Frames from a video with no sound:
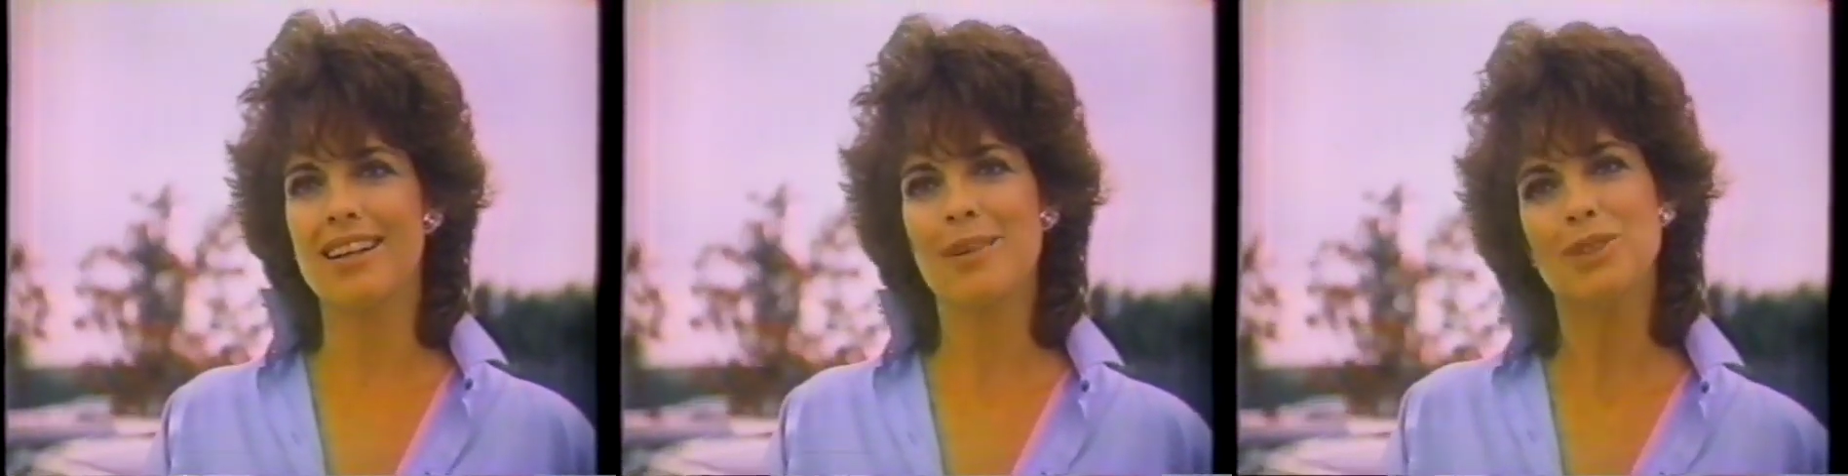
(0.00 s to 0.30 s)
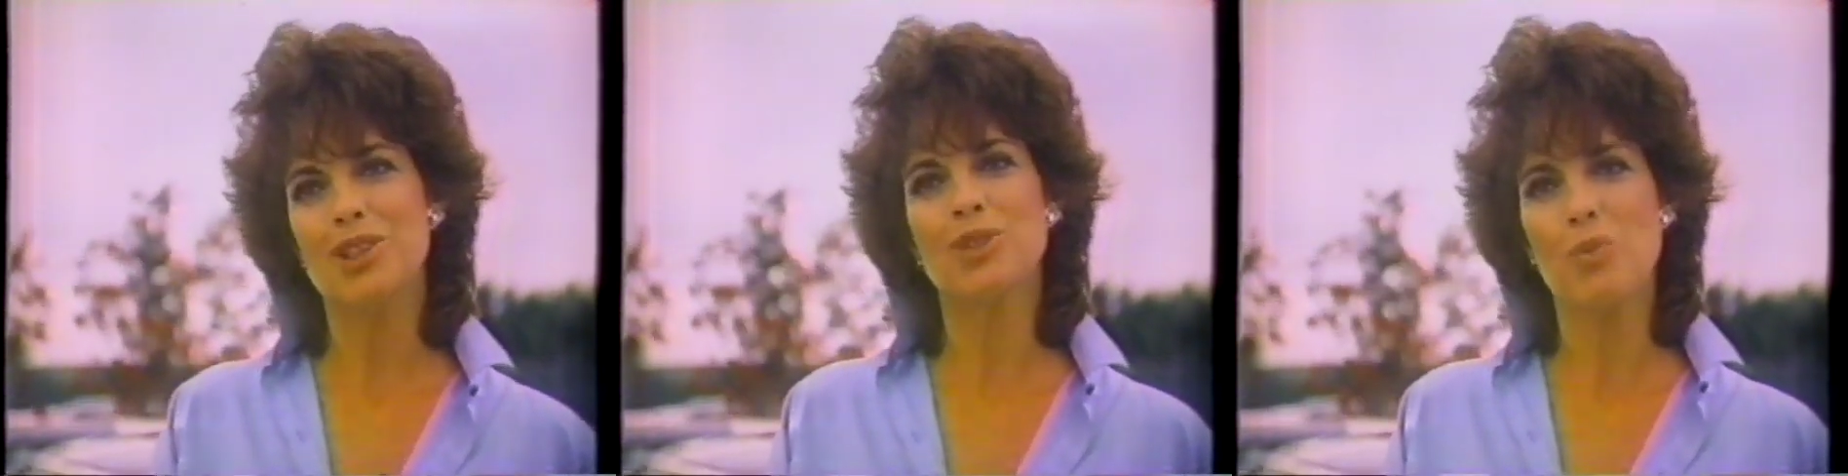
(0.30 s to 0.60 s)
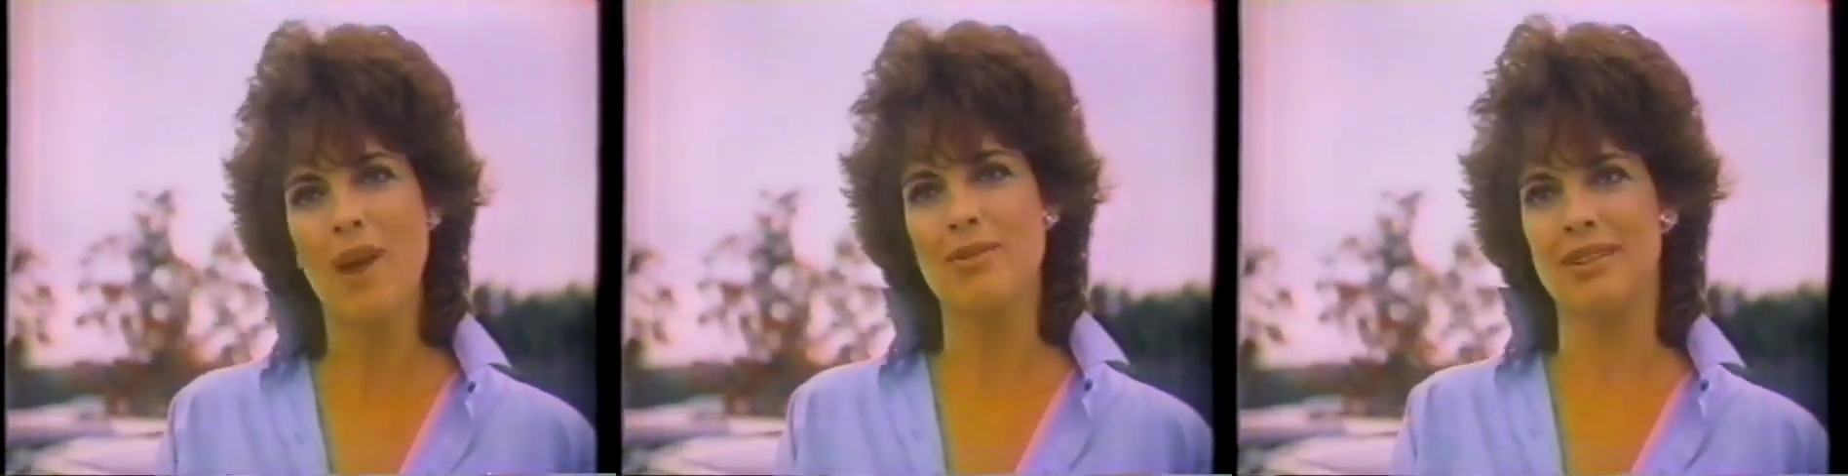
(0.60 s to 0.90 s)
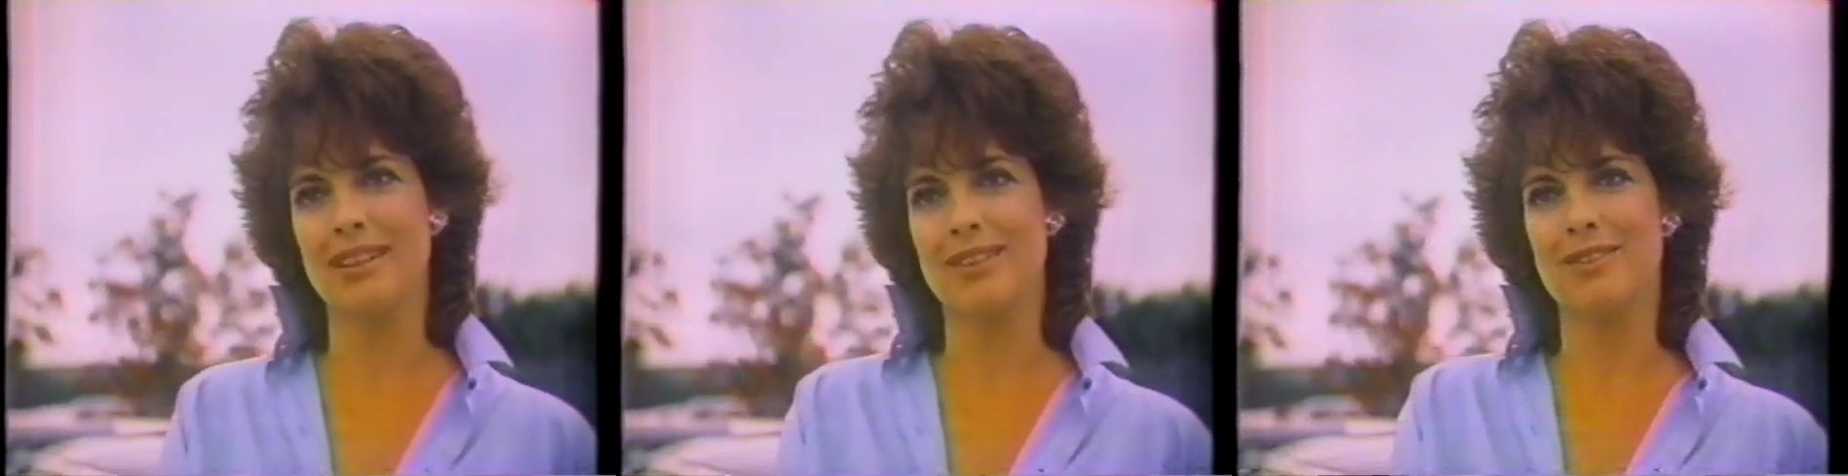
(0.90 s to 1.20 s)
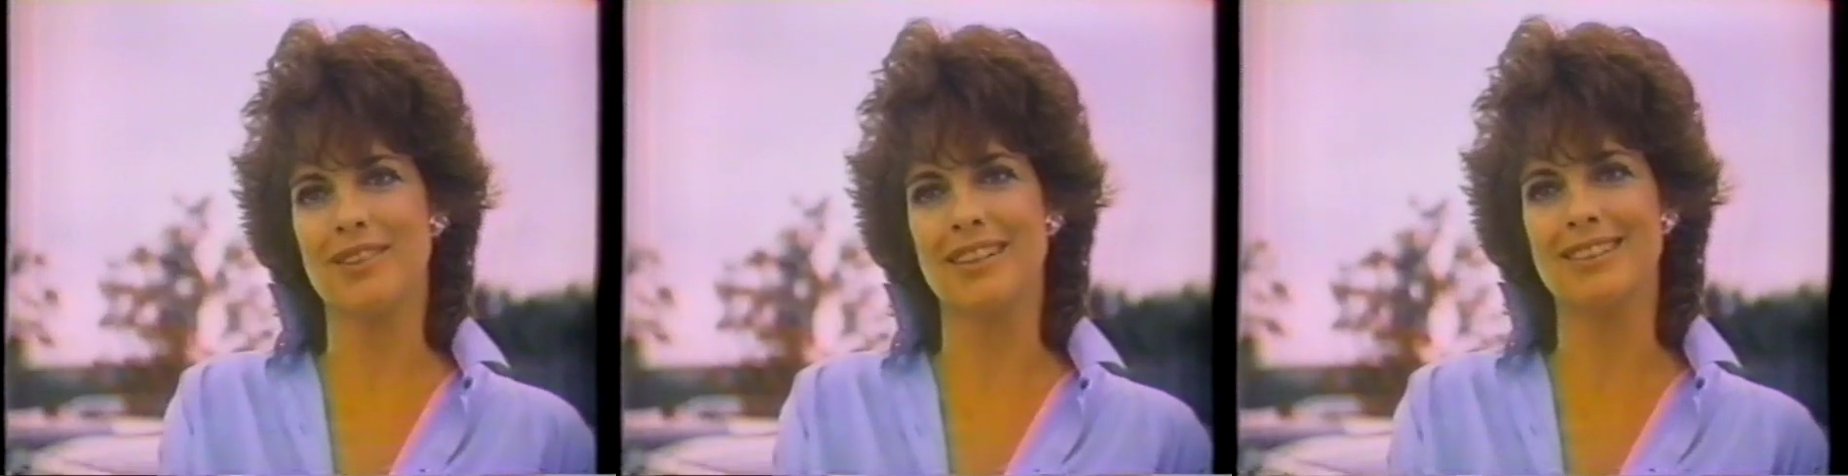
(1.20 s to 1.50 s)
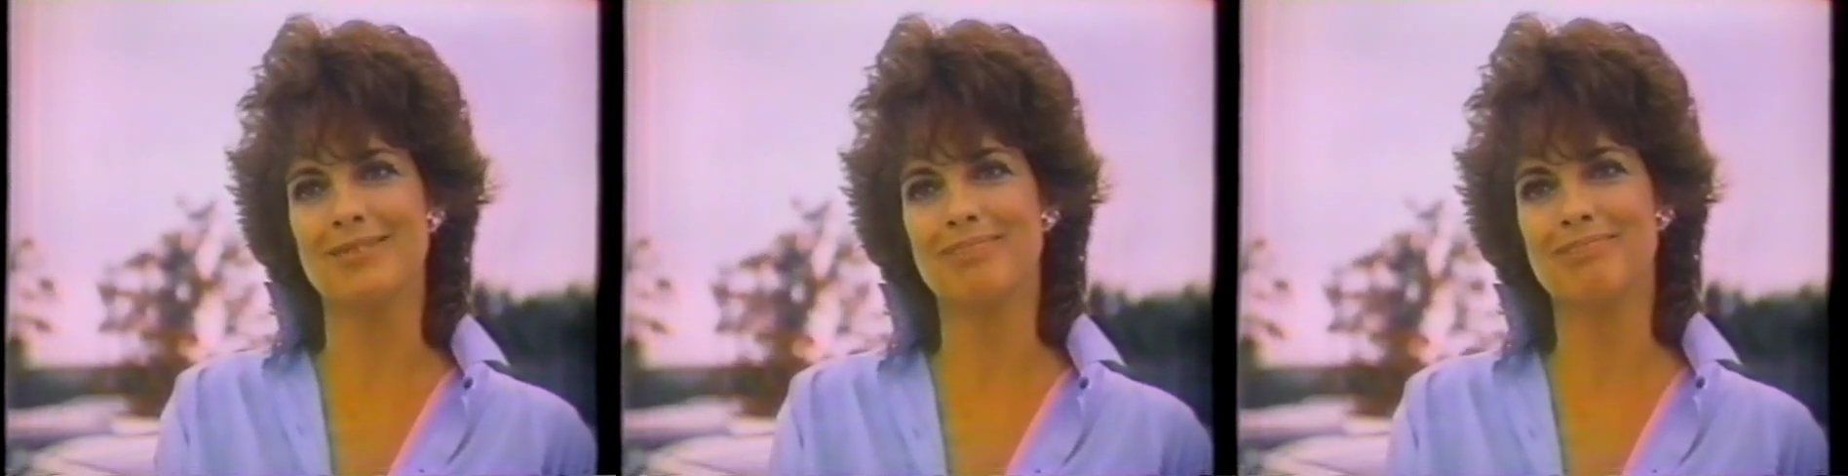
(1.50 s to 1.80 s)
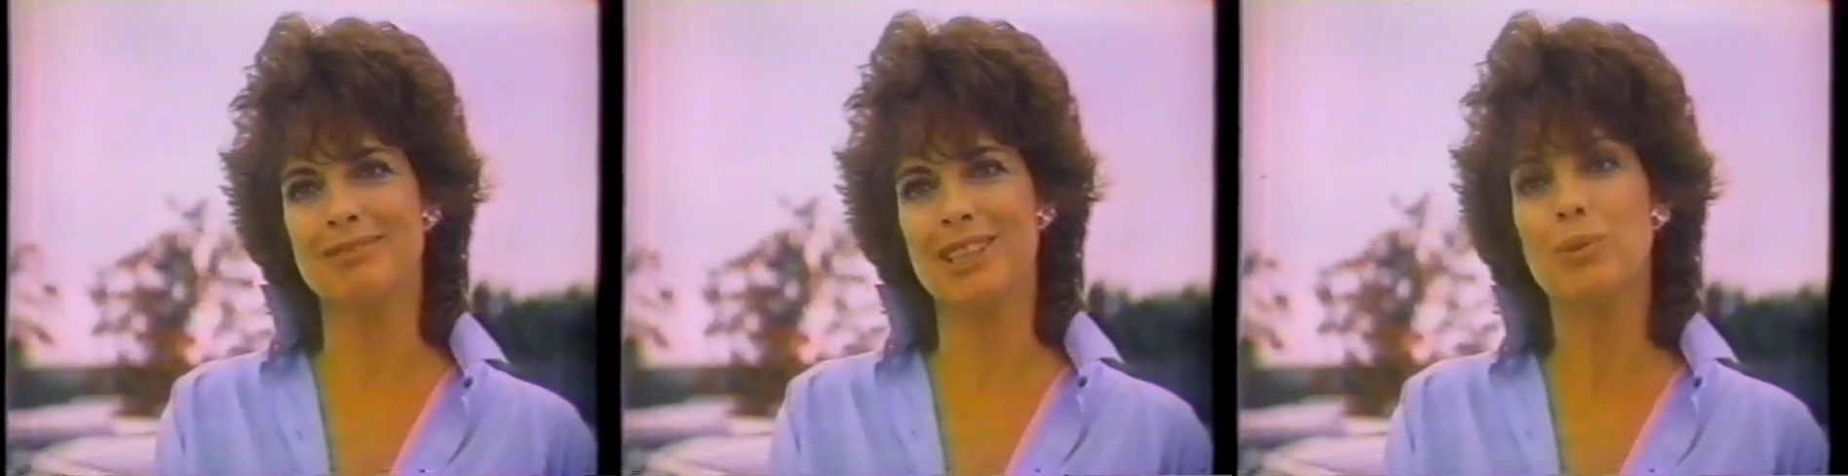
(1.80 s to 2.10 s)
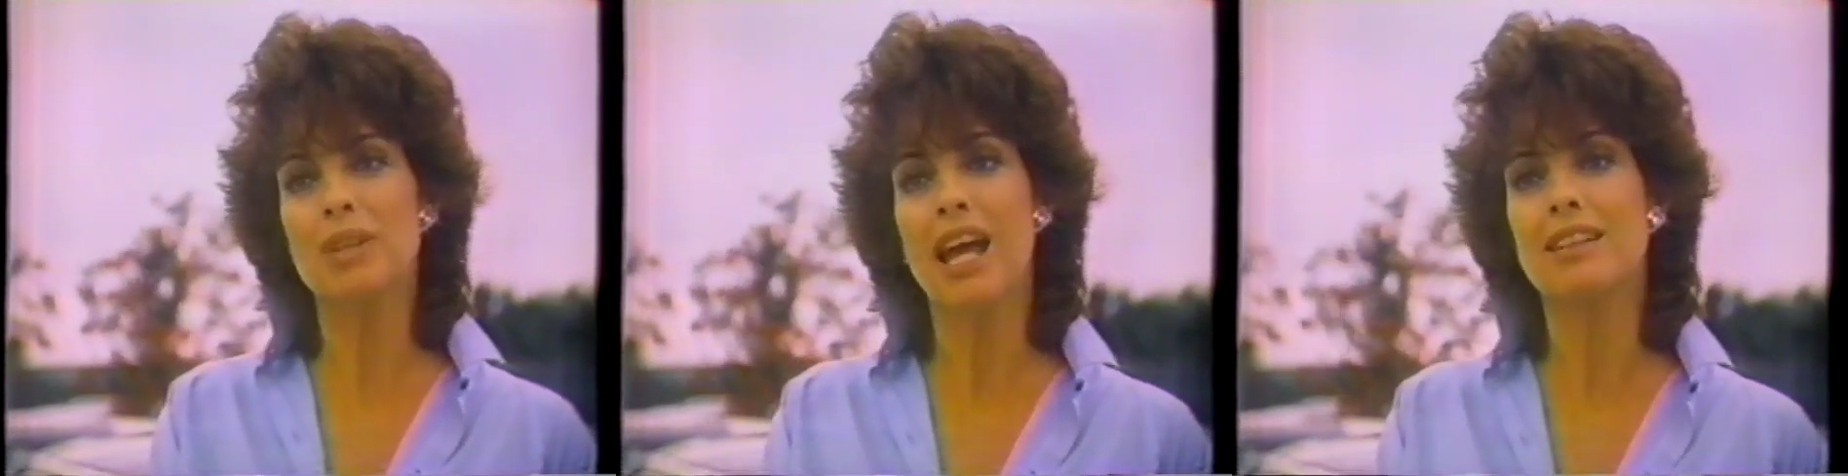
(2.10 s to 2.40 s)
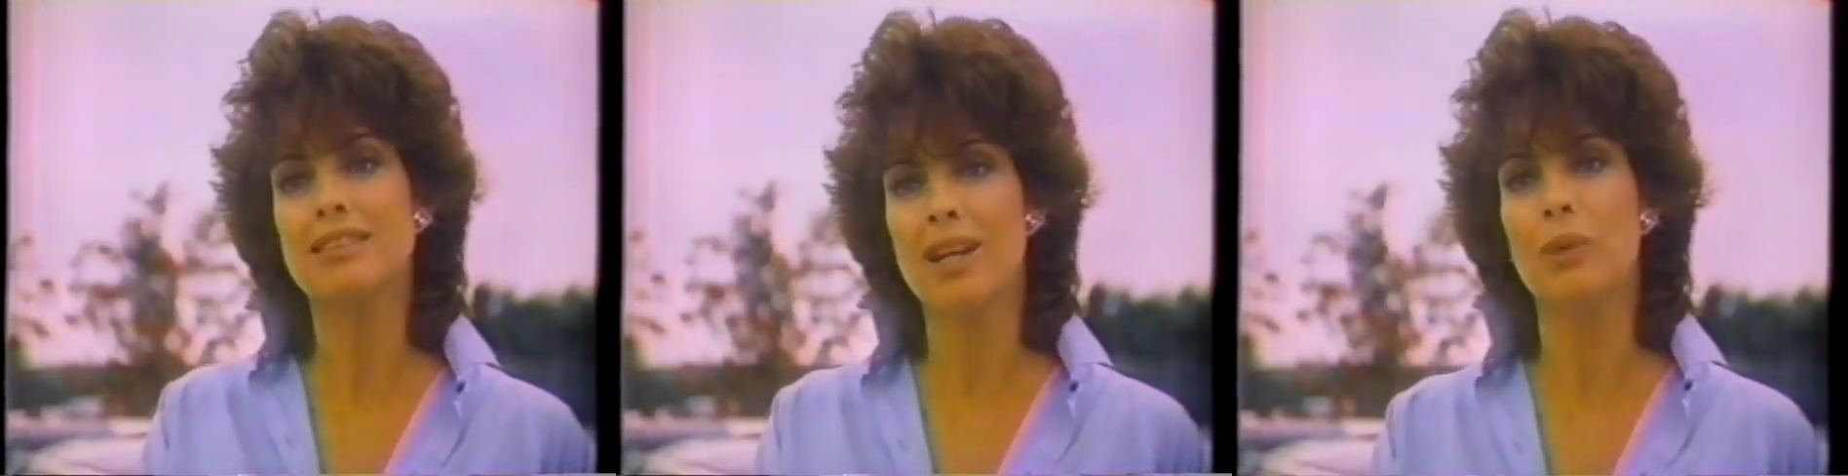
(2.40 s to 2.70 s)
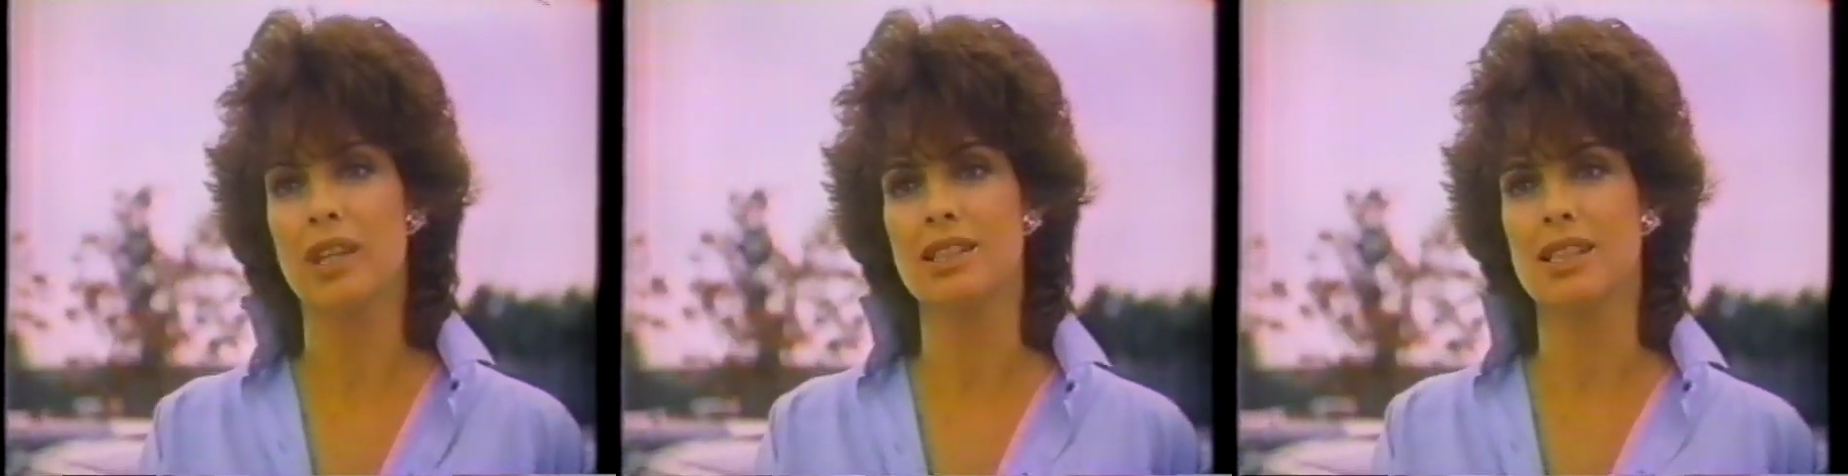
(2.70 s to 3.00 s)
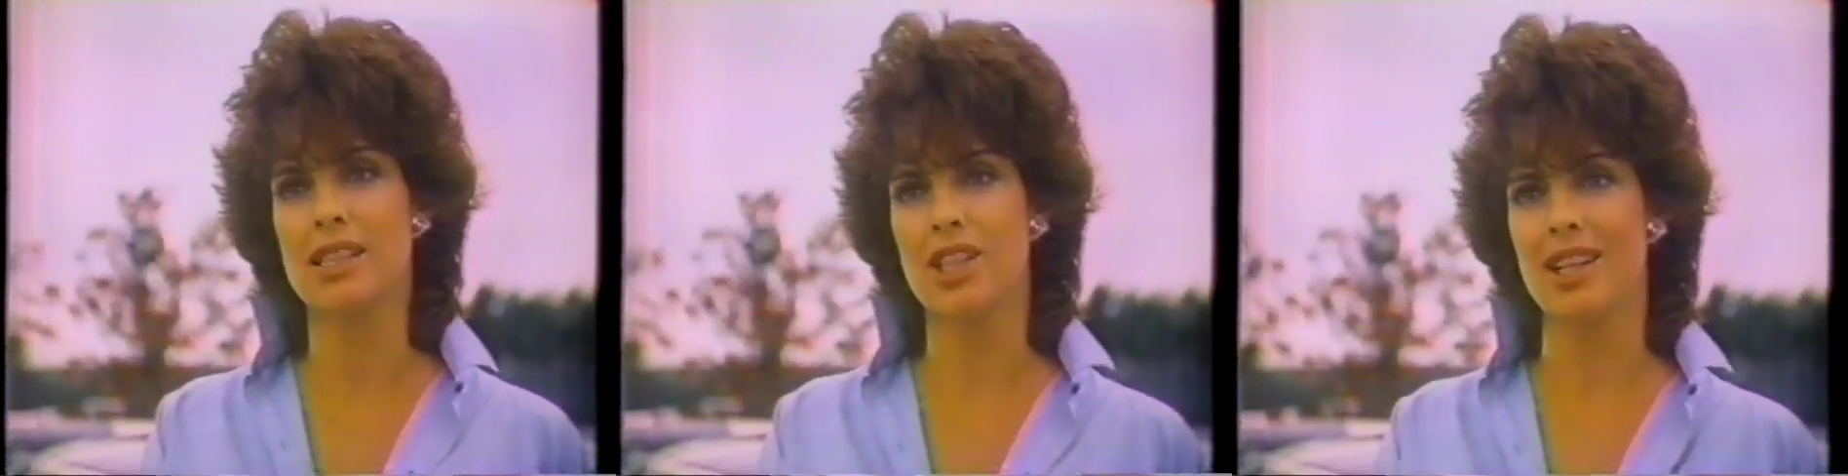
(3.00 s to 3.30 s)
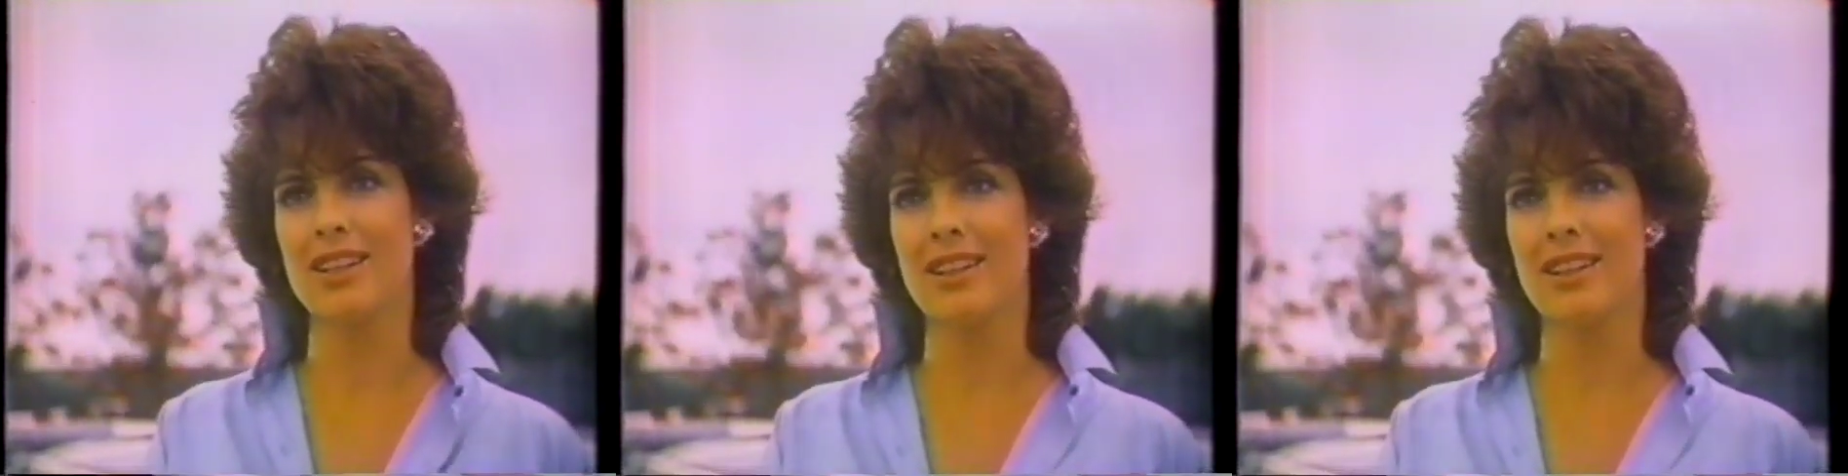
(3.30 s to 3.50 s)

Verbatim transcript: And I was just wondering if uh, you would like to go with us this year.